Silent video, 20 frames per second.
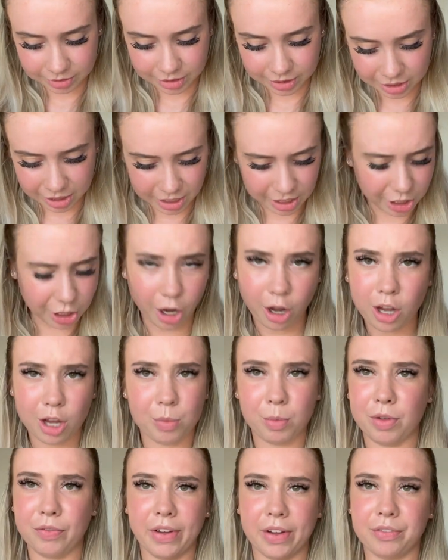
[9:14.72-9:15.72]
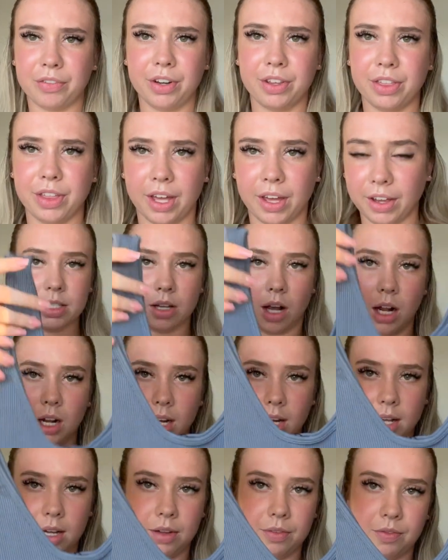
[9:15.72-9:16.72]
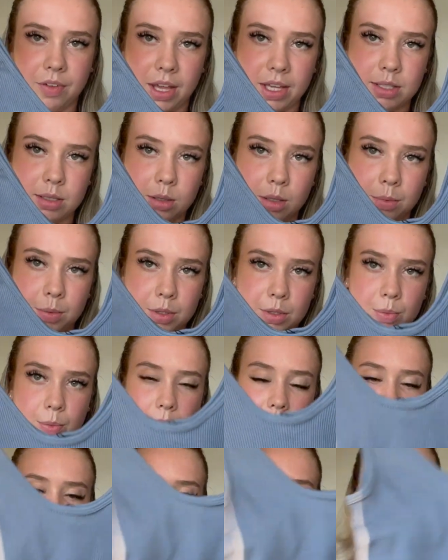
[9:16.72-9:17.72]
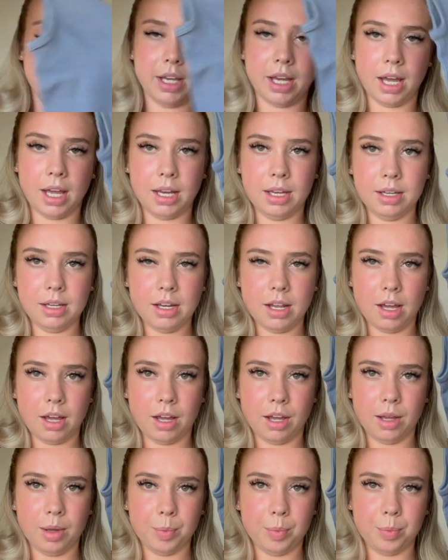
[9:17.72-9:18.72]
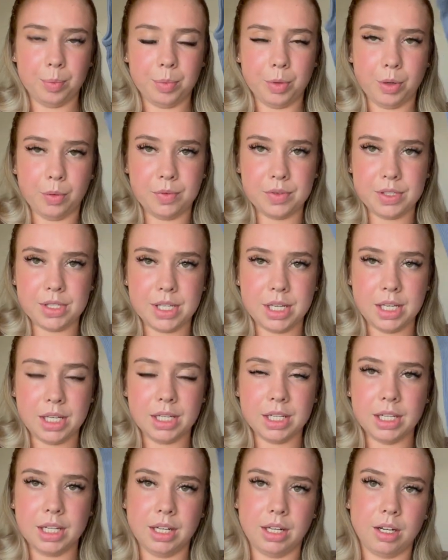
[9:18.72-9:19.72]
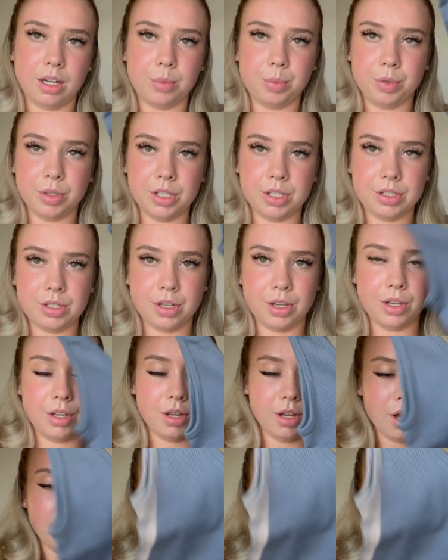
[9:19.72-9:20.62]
it going with everything kind of like a vest top as well again um but obviously in like a bodysuit